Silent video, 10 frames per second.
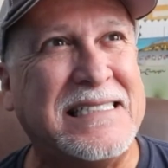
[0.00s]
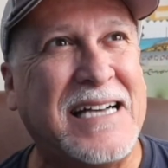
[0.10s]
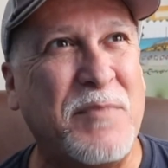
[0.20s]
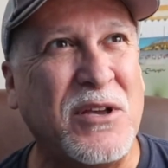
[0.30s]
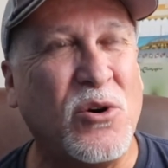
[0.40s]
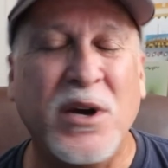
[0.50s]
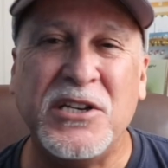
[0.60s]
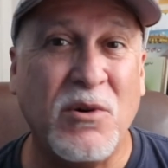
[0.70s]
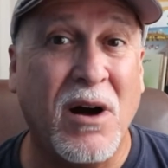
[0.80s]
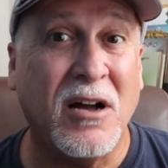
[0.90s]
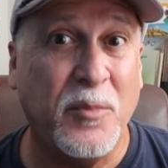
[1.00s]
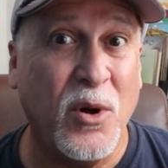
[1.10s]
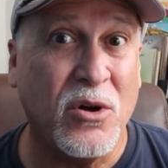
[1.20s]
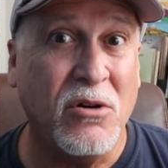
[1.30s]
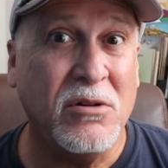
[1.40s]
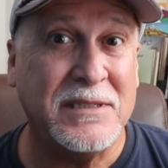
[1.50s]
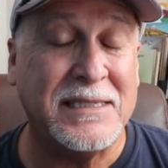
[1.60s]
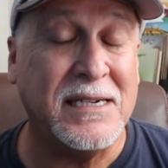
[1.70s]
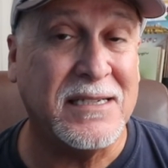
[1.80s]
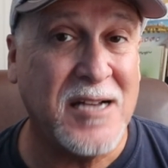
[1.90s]
I've been going to Acapulco
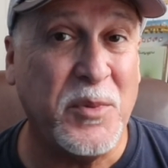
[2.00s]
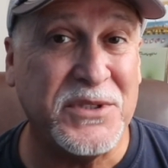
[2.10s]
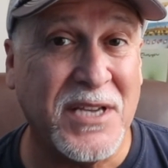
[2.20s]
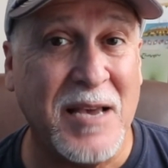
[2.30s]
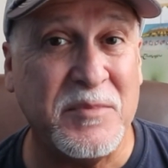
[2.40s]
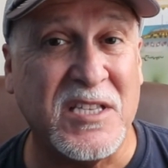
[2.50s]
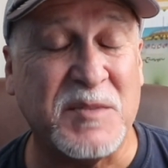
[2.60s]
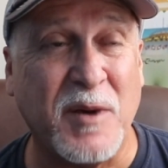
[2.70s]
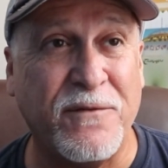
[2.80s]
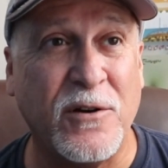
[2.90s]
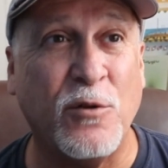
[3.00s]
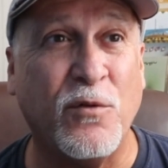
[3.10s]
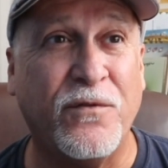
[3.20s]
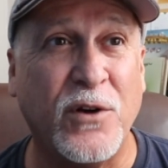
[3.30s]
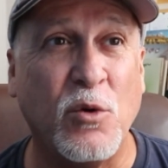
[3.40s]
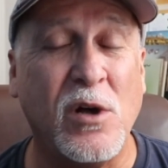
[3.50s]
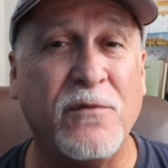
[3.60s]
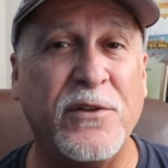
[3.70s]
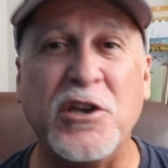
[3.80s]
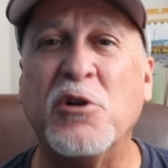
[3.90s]
a couple times since my
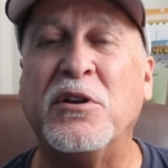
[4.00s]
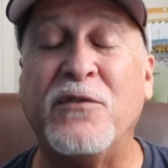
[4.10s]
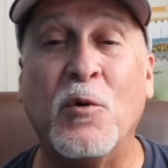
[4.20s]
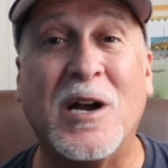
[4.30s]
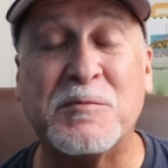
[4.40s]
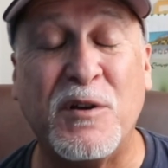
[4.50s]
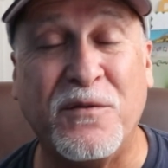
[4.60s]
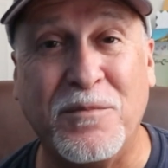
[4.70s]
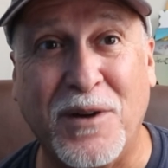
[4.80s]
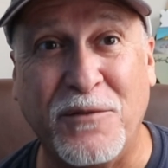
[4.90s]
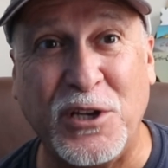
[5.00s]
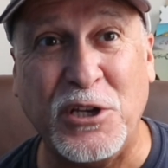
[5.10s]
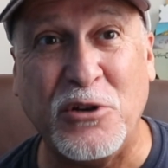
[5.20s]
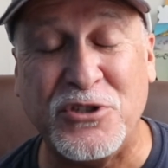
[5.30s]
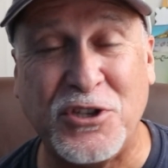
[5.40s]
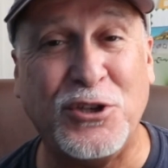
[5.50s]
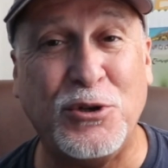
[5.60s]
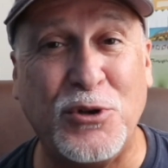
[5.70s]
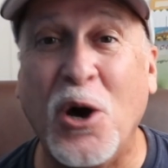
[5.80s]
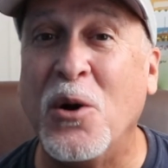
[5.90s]
farewell video, and if you watch my videos,
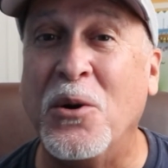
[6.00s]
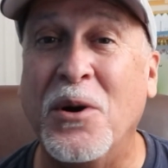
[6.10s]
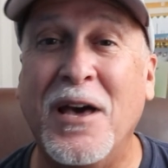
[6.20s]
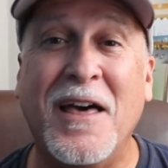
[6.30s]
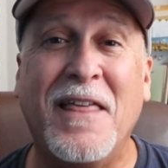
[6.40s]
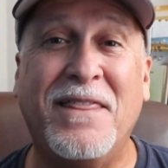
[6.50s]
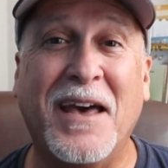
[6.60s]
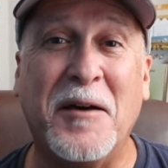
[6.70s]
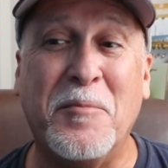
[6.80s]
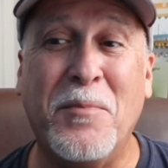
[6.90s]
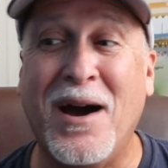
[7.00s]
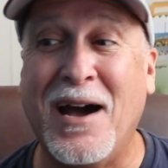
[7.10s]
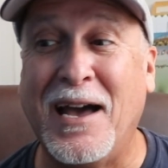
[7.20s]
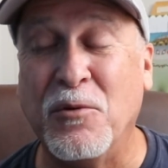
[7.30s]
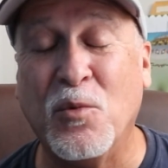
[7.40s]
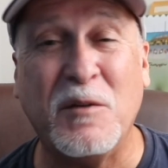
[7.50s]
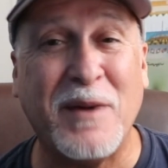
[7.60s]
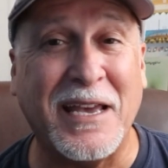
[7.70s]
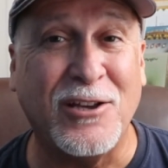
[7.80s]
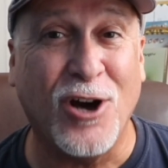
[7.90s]
you know that one of
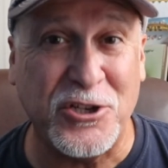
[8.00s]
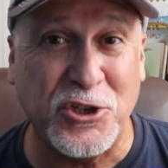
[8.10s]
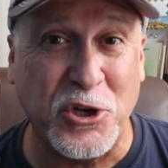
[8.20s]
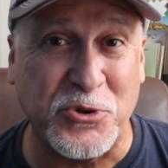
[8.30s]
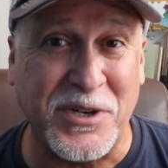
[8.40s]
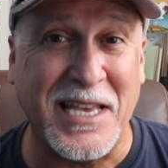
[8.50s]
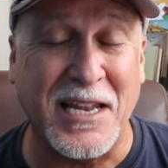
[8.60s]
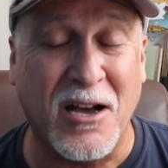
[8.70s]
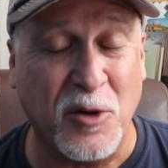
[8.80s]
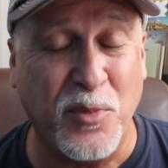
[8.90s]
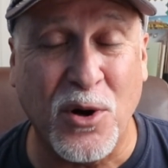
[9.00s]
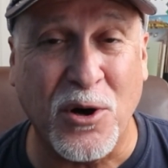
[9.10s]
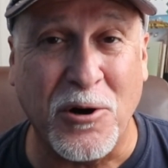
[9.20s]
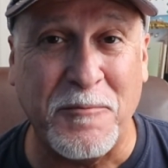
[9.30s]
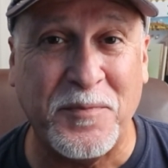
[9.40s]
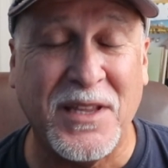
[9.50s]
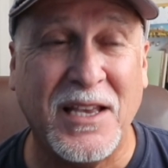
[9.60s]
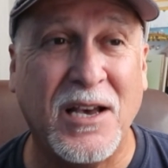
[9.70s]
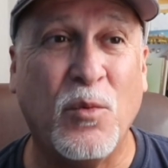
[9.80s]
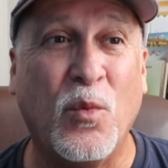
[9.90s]
my godchildren in Acapulco
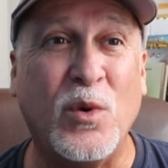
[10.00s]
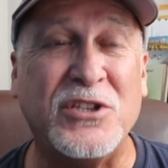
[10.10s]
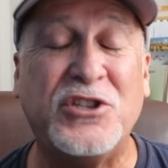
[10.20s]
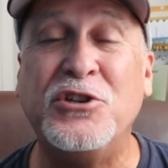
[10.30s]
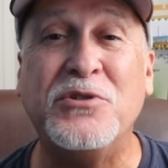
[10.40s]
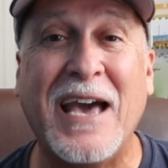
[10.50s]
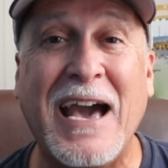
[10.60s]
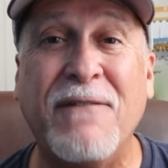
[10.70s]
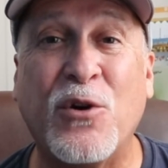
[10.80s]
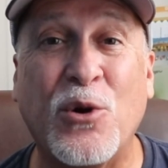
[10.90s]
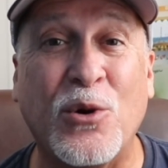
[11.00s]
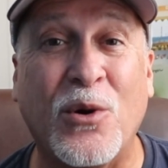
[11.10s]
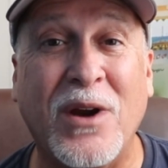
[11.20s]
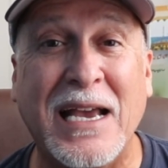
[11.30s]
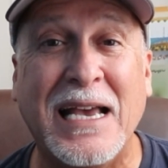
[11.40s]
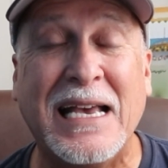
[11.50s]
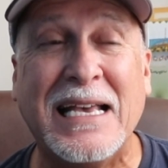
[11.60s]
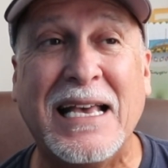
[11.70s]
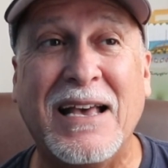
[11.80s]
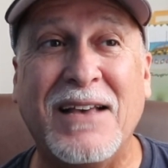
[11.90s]
was due to have her
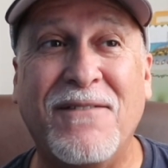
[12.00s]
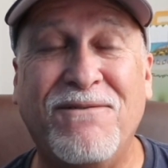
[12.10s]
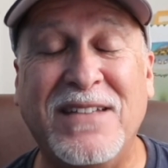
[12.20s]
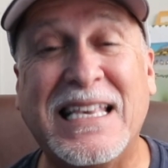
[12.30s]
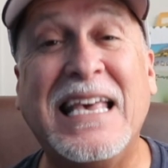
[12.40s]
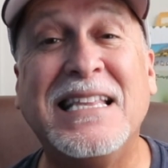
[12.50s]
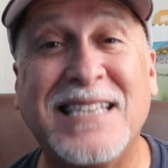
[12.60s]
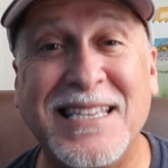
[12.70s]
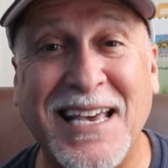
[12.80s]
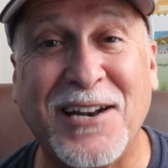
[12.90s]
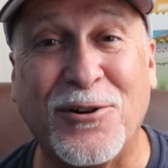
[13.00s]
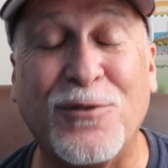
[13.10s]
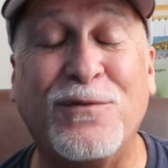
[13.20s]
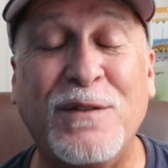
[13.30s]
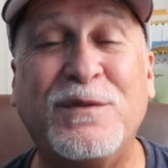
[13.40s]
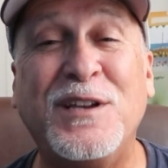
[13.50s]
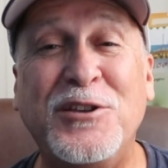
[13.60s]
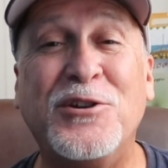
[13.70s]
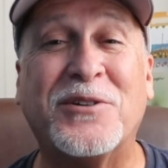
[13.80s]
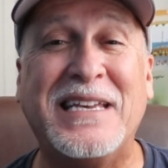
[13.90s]
quinceañera, her
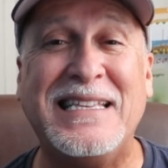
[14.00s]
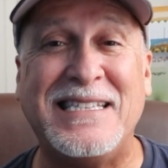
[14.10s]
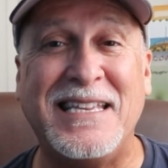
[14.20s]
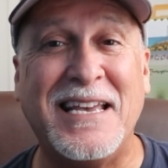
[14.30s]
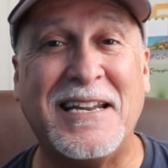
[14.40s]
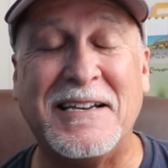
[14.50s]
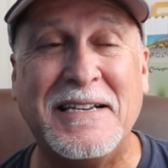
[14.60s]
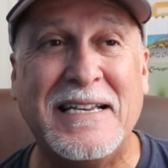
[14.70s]
15-year quinceañera,